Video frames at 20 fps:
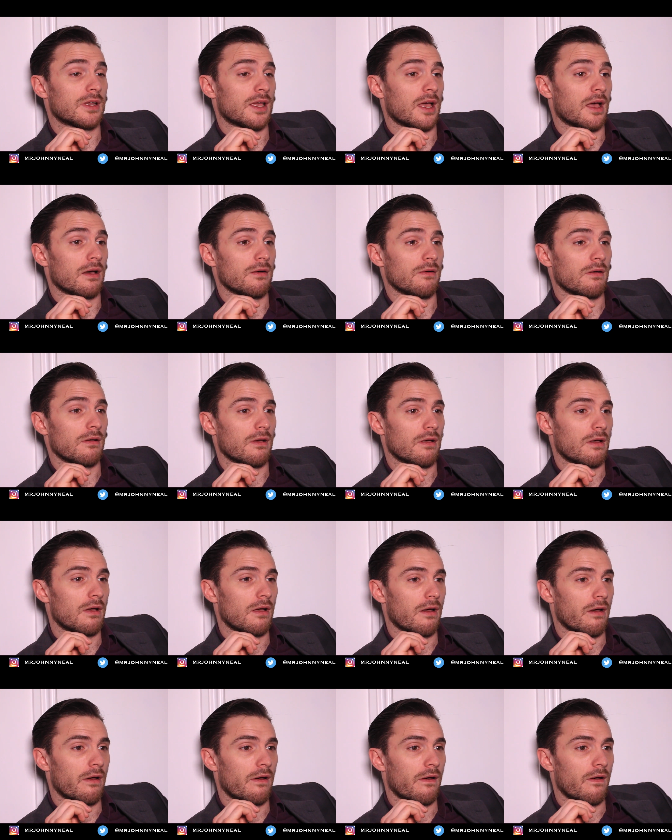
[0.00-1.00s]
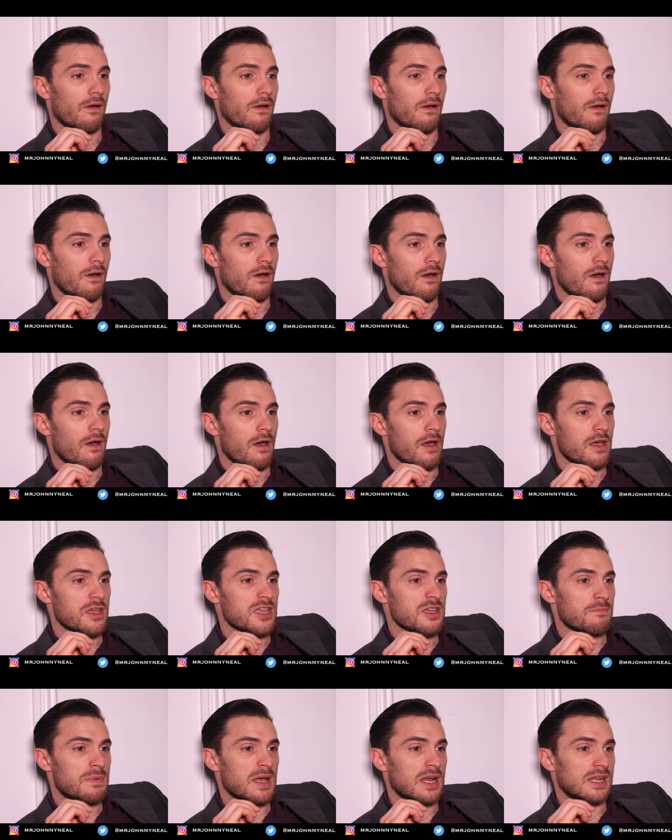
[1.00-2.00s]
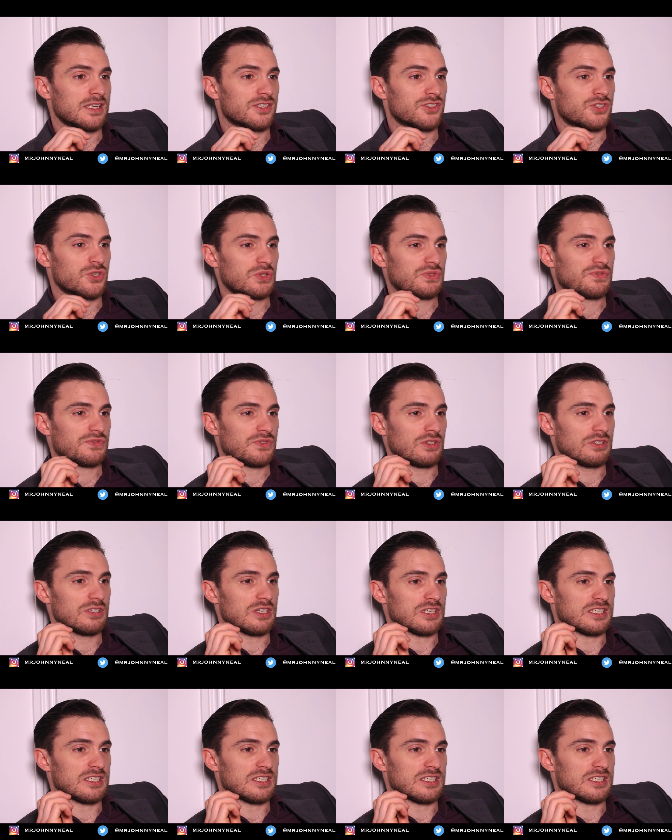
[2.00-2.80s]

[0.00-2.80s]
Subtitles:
now. Your belly's too full,